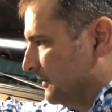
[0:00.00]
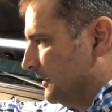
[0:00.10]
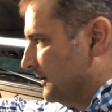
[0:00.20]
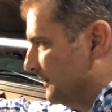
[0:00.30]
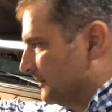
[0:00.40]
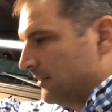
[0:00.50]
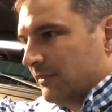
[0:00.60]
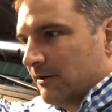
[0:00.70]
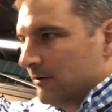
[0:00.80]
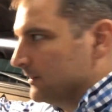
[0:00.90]
The
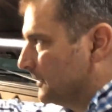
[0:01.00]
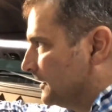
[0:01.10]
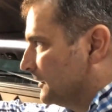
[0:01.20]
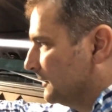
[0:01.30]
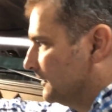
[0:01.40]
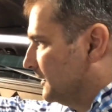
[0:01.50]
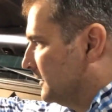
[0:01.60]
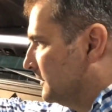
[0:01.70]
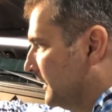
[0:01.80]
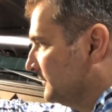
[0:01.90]
third thing,
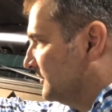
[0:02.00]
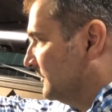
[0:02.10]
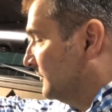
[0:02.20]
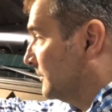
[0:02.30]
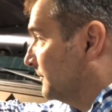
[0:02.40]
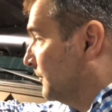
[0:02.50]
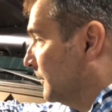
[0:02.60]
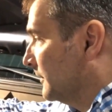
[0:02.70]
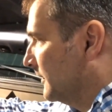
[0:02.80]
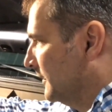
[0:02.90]
actually this is the
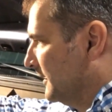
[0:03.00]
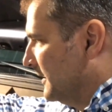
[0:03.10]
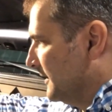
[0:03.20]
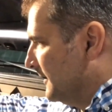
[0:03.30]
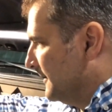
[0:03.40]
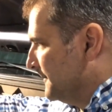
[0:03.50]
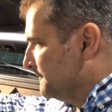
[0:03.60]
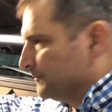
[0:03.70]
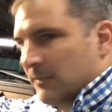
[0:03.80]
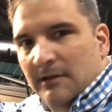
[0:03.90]
fourth,
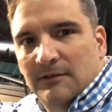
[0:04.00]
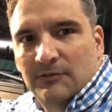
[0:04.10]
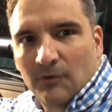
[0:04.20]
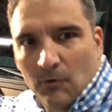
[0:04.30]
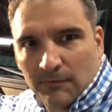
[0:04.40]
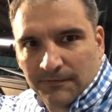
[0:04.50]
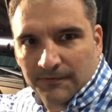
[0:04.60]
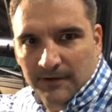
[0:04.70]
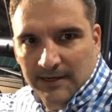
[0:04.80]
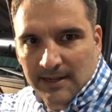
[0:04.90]
don't
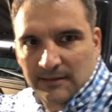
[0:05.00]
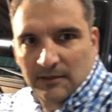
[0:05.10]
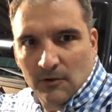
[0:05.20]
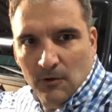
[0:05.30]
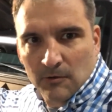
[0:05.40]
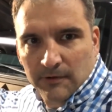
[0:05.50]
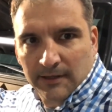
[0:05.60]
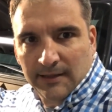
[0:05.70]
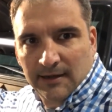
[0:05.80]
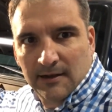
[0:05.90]
forget the
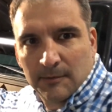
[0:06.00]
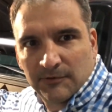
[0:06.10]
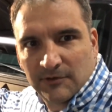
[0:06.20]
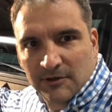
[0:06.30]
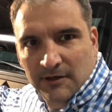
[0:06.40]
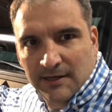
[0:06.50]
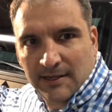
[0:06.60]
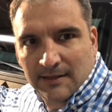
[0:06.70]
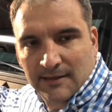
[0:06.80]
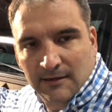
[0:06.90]
O-ring that comes in your
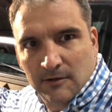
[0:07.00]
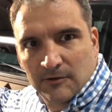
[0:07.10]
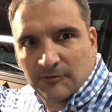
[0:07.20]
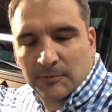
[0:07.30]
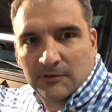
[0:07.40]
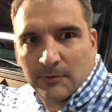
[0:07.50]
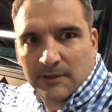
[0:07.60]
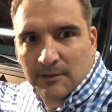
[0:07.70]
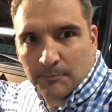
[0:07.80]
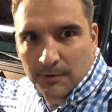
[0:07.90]
kit that goes
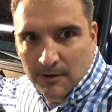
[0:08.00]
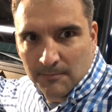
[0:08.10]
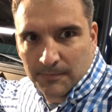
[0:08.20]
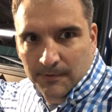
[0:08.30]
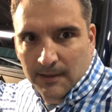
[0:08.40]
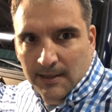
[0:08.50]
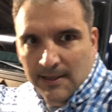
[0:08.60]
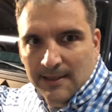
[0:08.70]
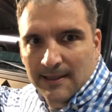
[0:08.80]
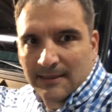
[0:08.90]
between the pump
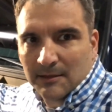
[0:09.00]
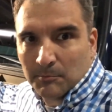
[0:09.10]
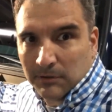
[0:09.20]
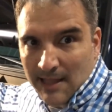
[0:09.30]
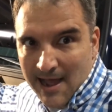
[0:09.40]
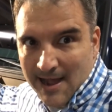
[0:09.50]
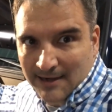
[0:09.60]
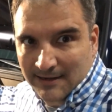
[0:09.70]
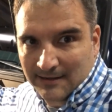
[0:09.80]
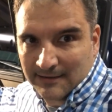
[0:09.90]
and the
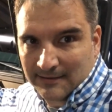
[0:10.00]
block.